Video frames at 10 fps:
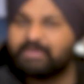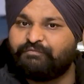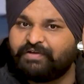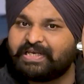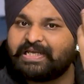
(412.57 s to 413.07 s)

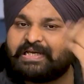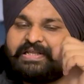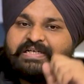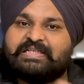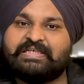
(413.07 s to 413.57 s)
very
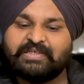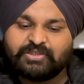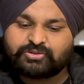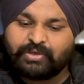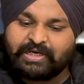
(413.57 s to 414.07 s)
clearly.
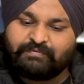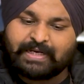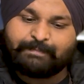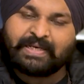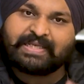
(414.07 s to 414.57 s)
So in
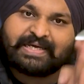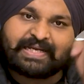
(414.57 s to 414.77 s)
development, there